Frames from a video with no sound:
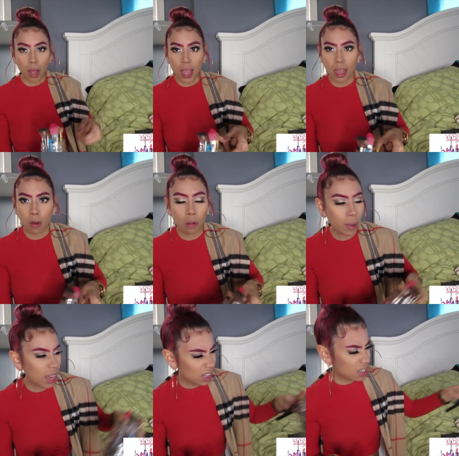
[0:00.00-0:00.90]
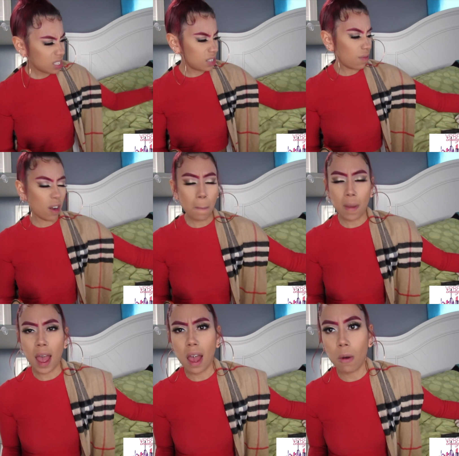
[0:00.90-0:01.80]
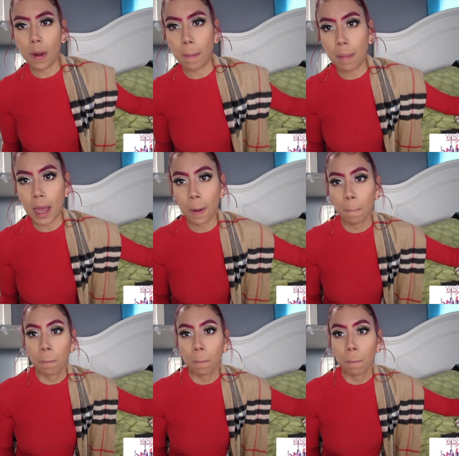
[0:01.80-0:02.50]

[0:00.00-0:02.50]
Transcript: I get all my highlighters from, I hurt my back.